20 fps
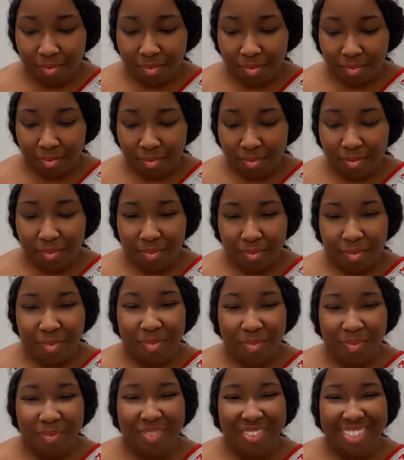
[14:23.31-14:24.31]

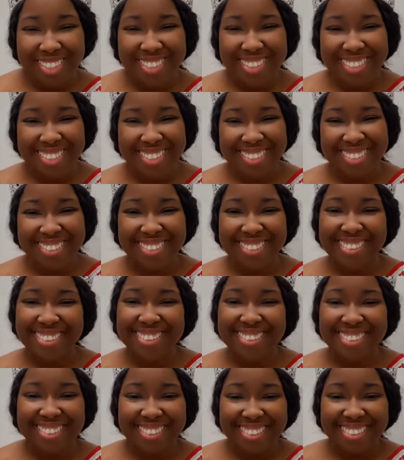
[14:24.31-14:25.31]

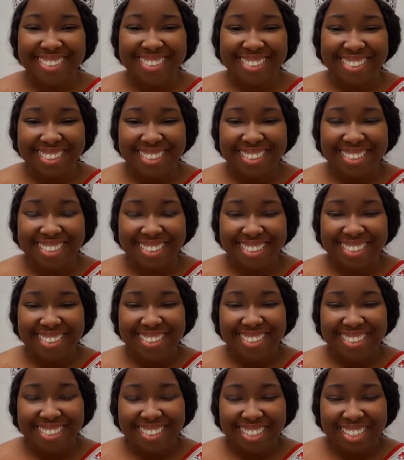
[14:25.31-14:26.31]

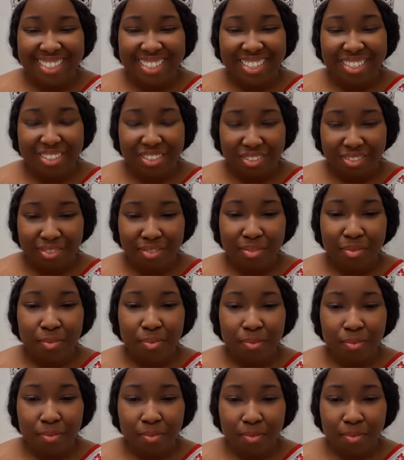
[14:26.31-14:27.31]

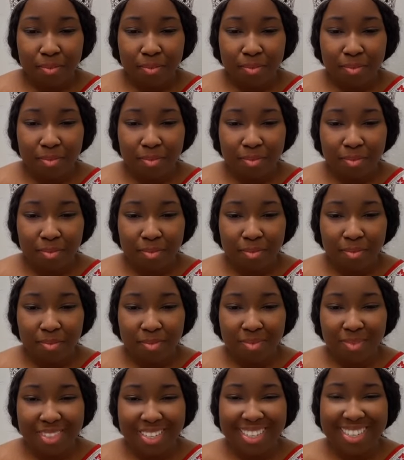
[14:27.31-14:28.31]

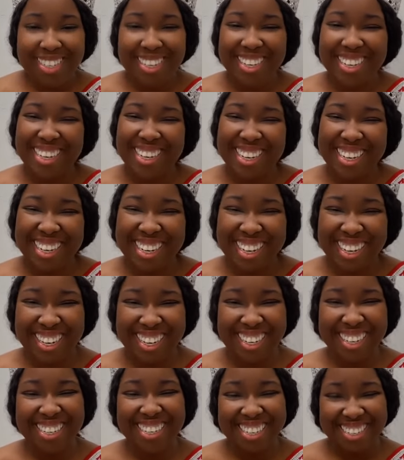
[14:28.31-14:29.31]

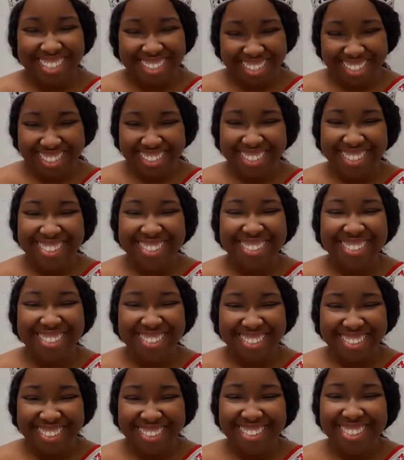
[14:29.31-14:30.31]

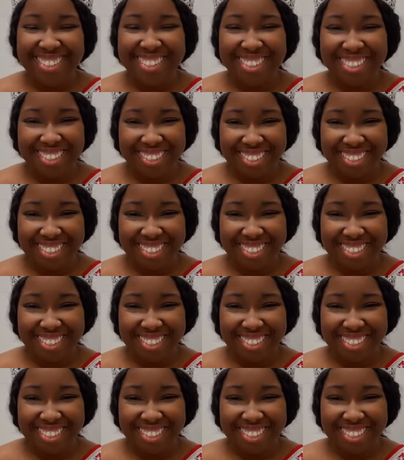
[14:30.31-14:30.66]
[no speech]